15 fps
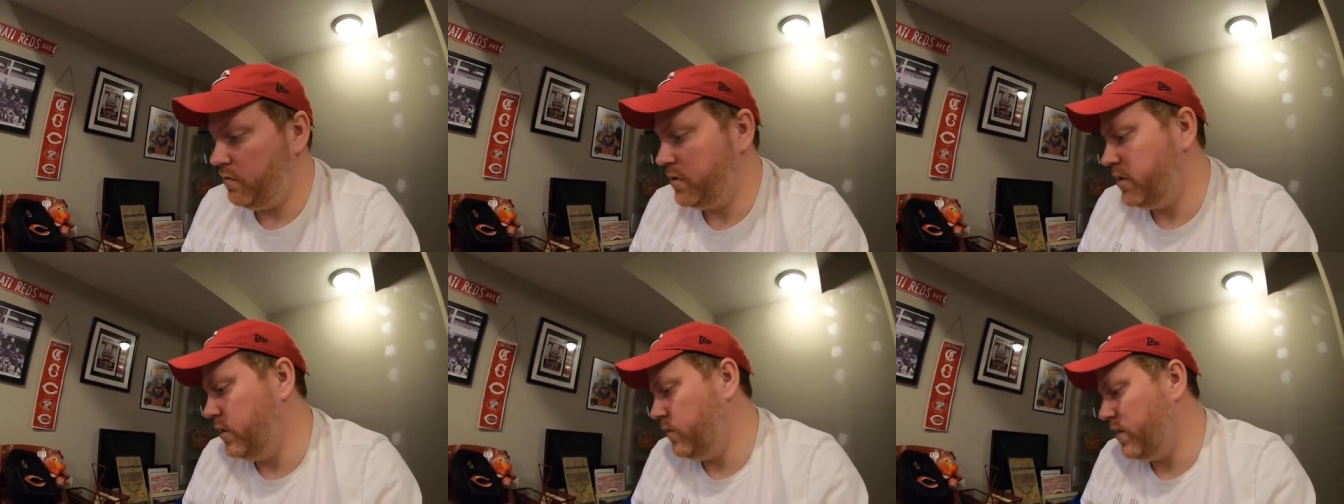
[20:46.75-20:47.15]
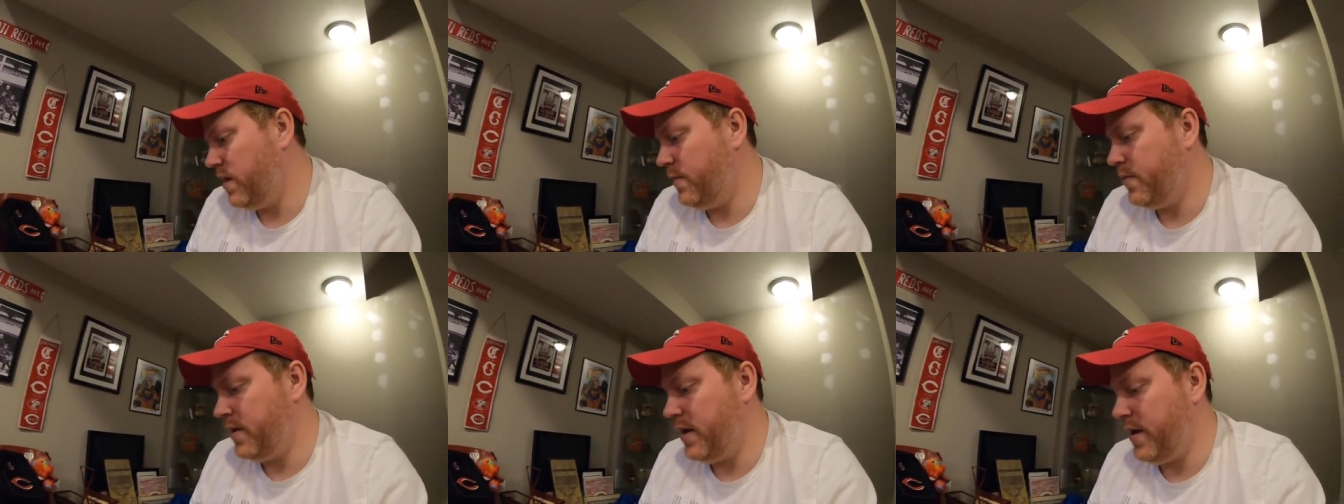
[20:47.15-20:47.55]
So
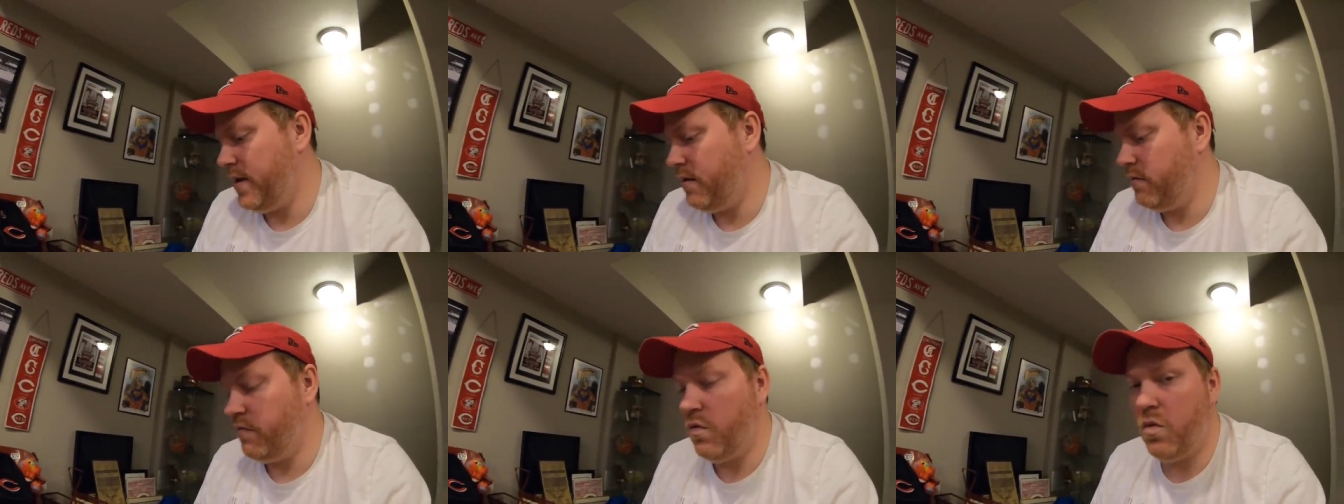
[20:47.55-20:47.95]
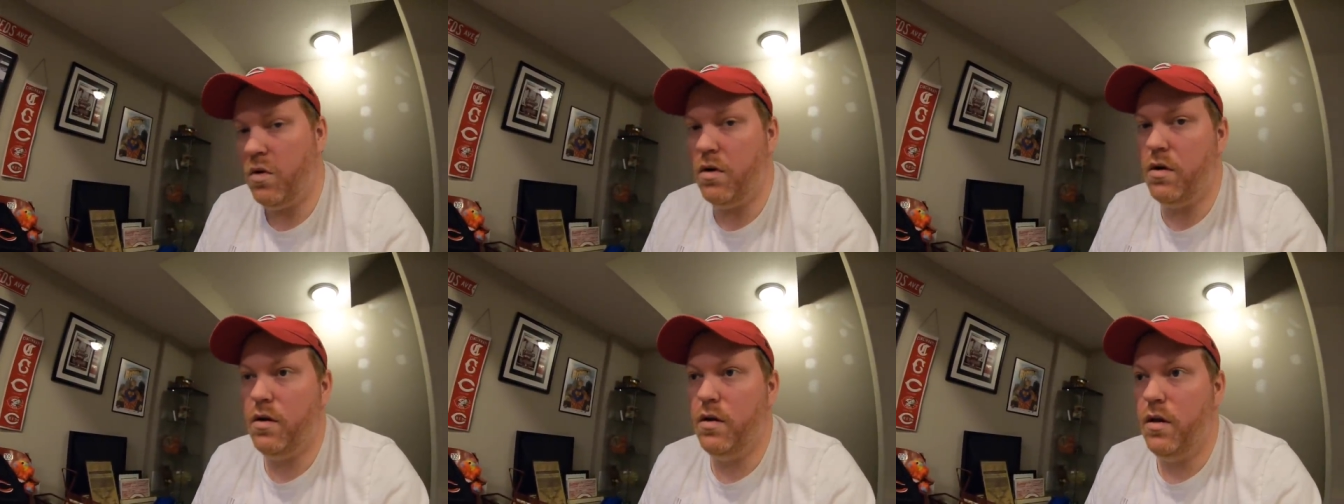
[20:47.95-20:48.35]
keep an eye out
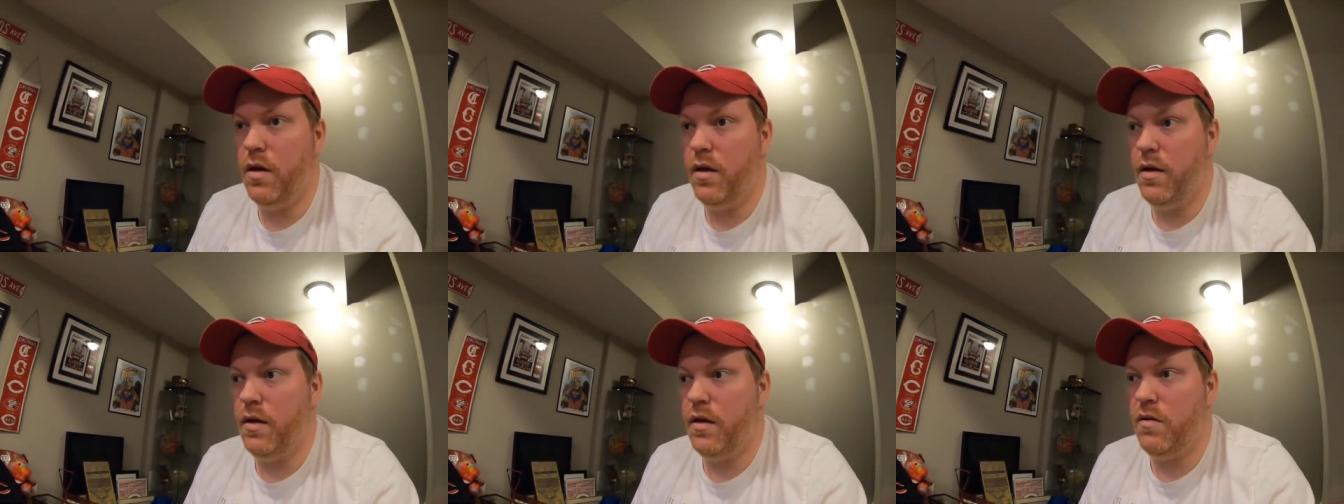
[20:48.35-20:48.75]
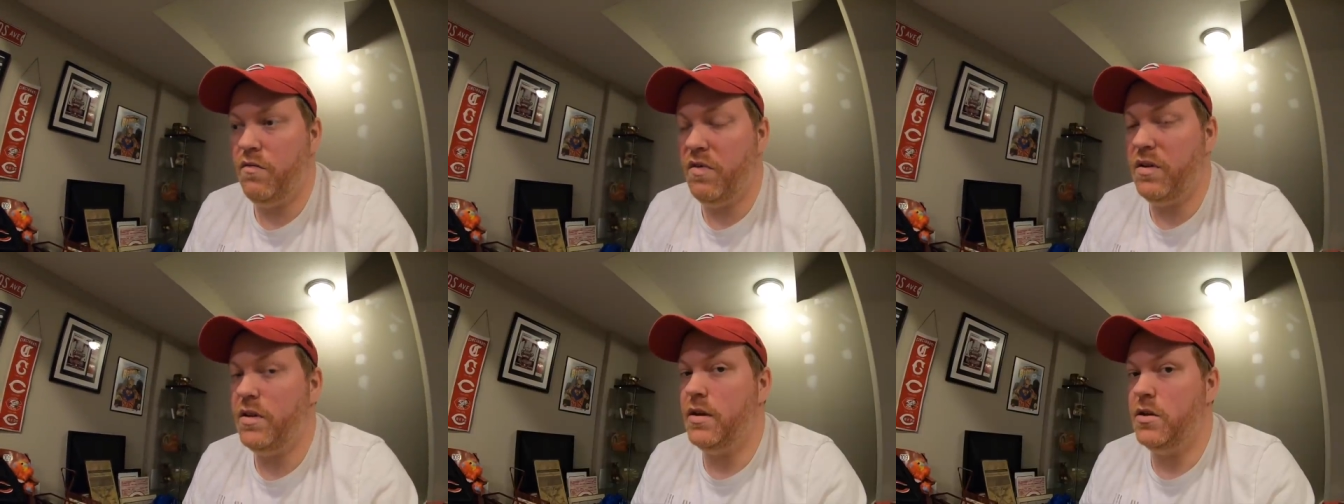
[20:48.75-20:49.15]
for
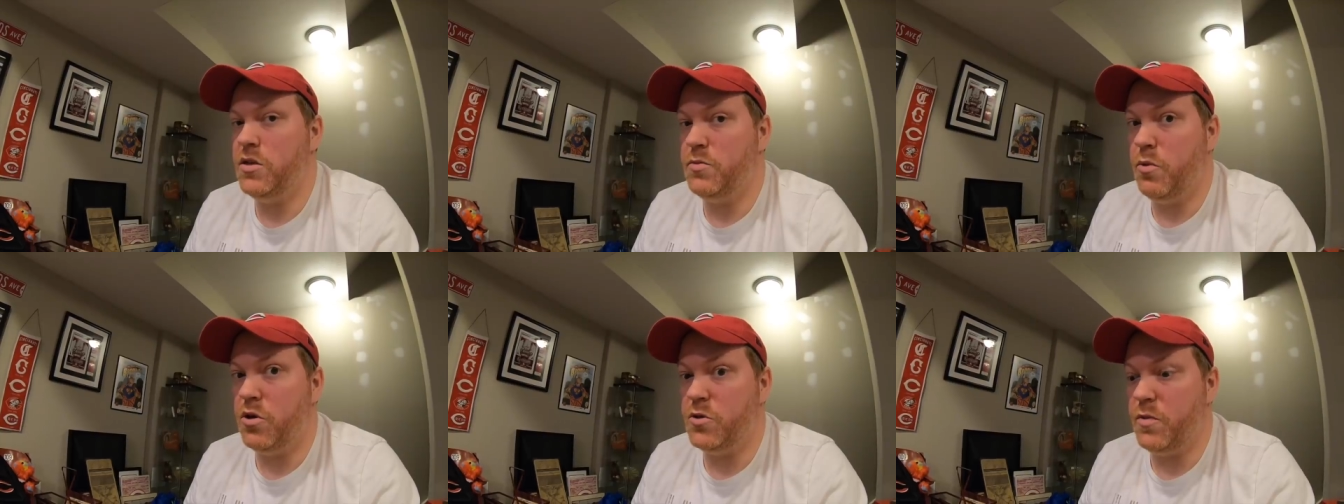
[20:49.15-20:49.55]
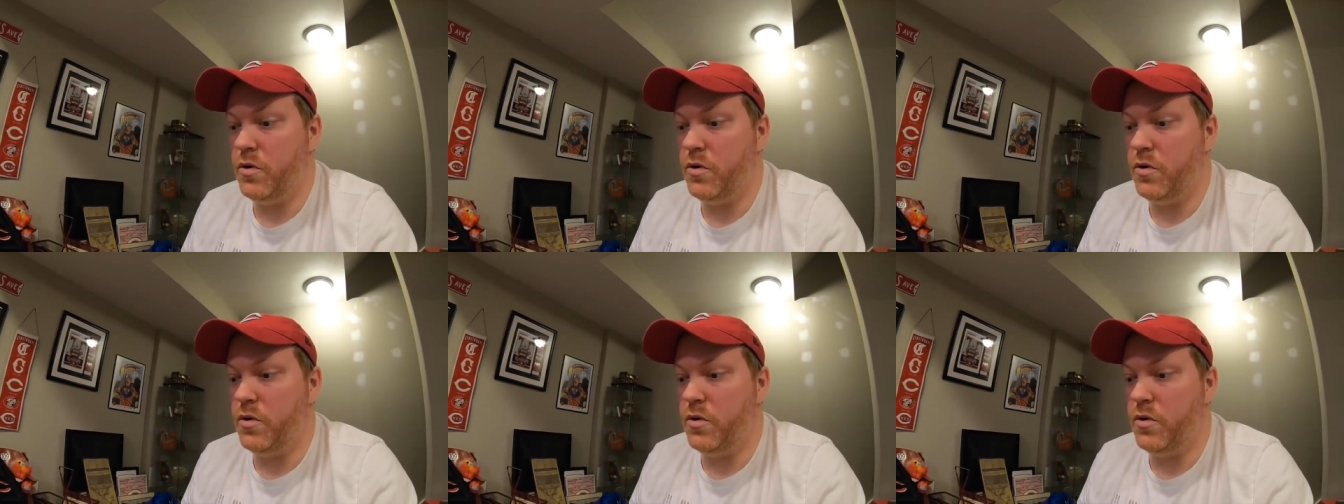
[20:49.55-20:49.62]
vintage sports